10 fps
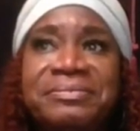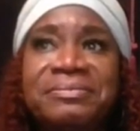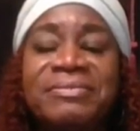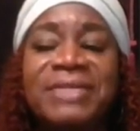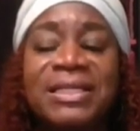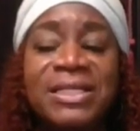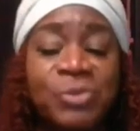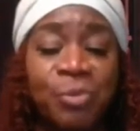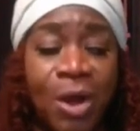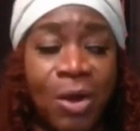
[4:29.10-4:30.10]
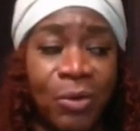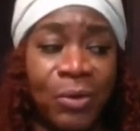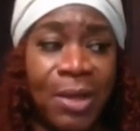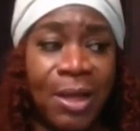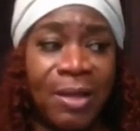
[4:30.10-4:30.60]
this role
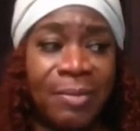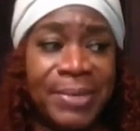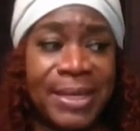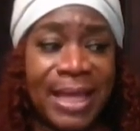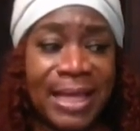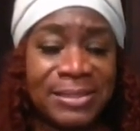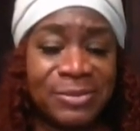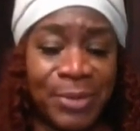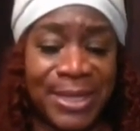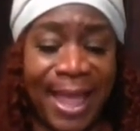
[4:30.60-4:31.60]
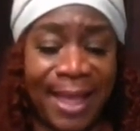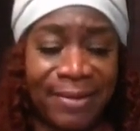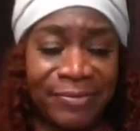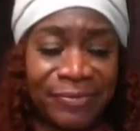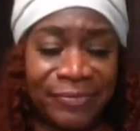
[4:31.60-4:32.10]
because we
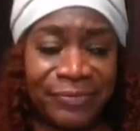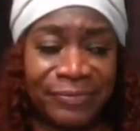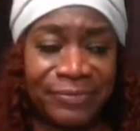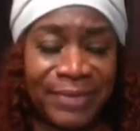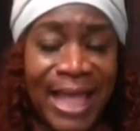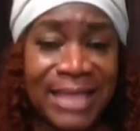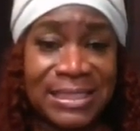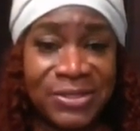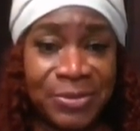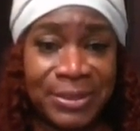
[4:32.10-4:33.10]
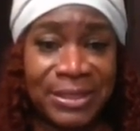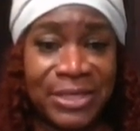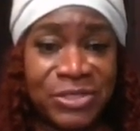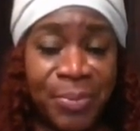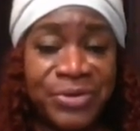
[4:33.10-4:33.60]
have had to deal with
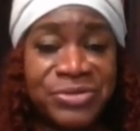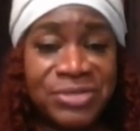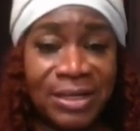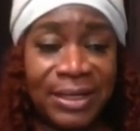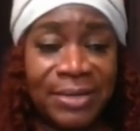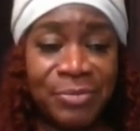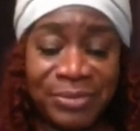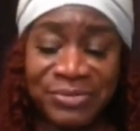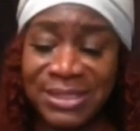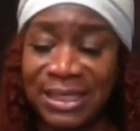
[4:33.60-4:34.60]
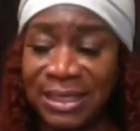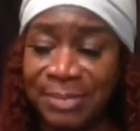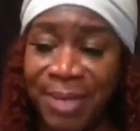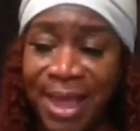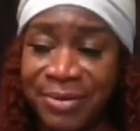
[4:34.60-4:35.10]
things personally. We've seen
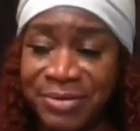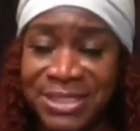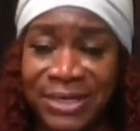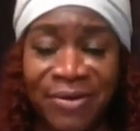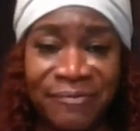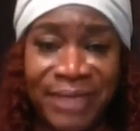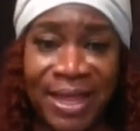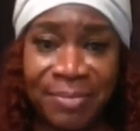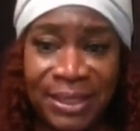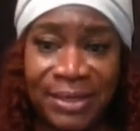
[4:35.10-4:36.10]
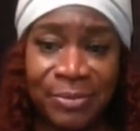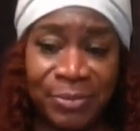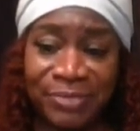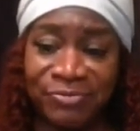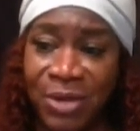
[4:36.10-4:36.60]
patterns in our family,
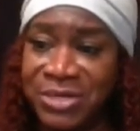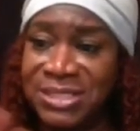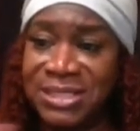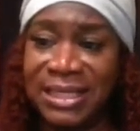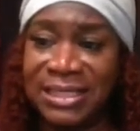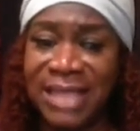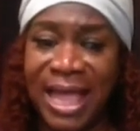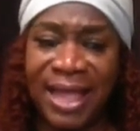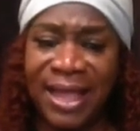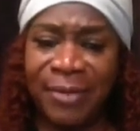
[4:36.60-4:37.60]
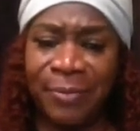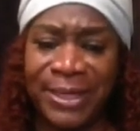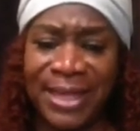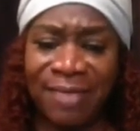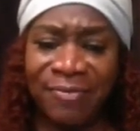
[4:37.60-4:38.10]
we've noticed things, and
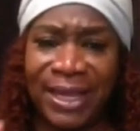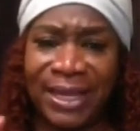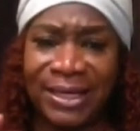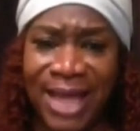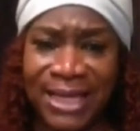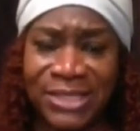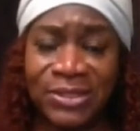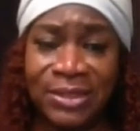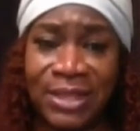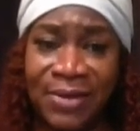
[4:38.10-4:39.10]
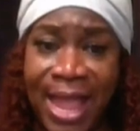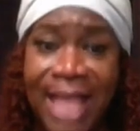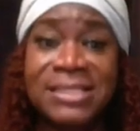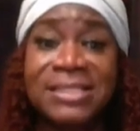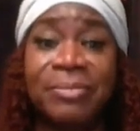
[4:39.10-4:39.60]
we have acknowledged that there
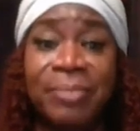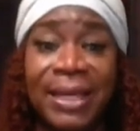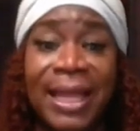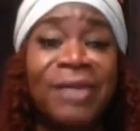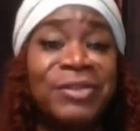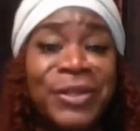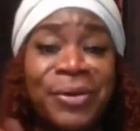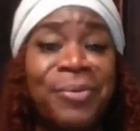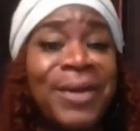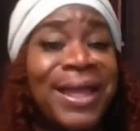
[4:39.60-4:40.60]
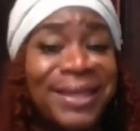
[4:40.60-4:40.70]
has to be a healthier way.